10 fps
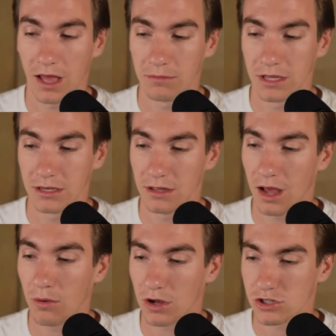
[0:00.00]
I mean,
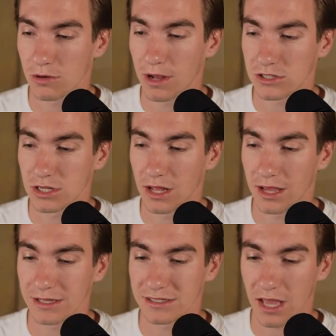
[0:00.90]
I watched her match
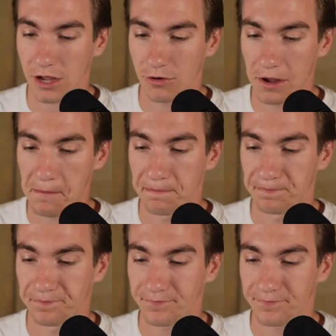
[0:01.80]
today against Sakkari,